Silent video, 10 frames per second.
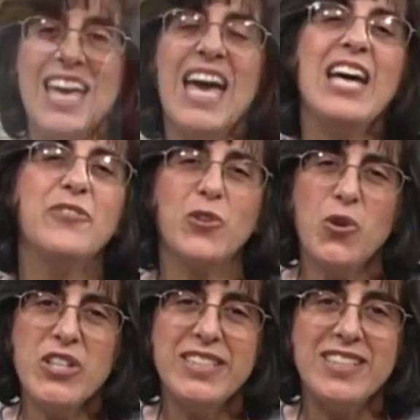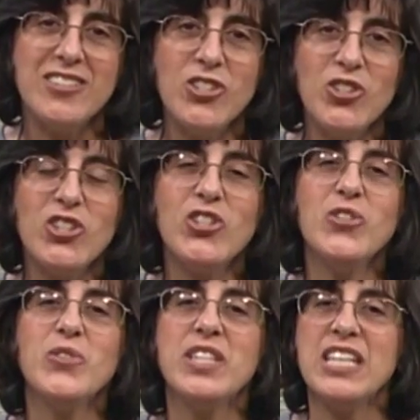And, of course, in addition
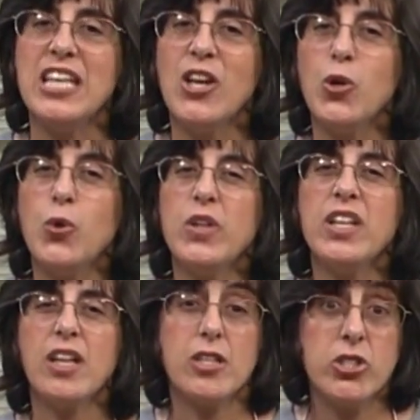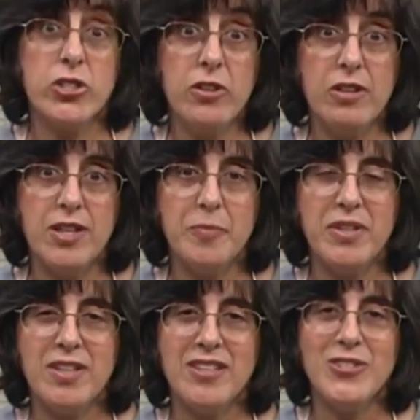to the Greek syrup,
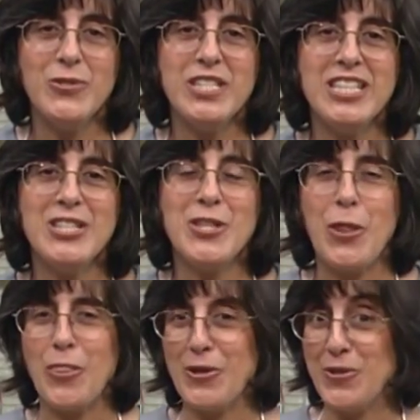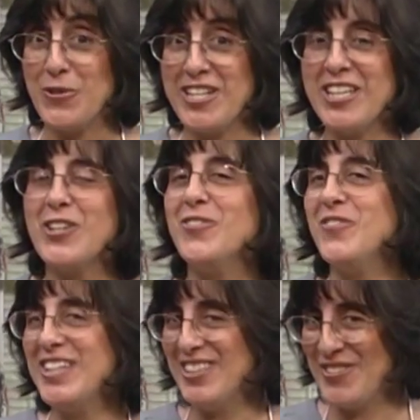you need the Greek
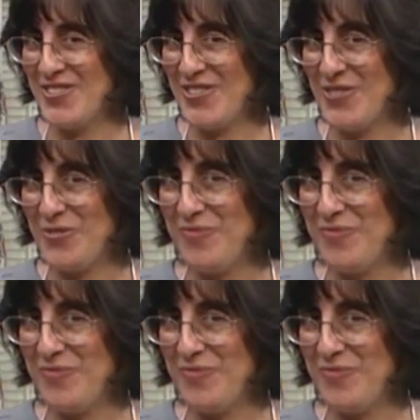Fillo dough.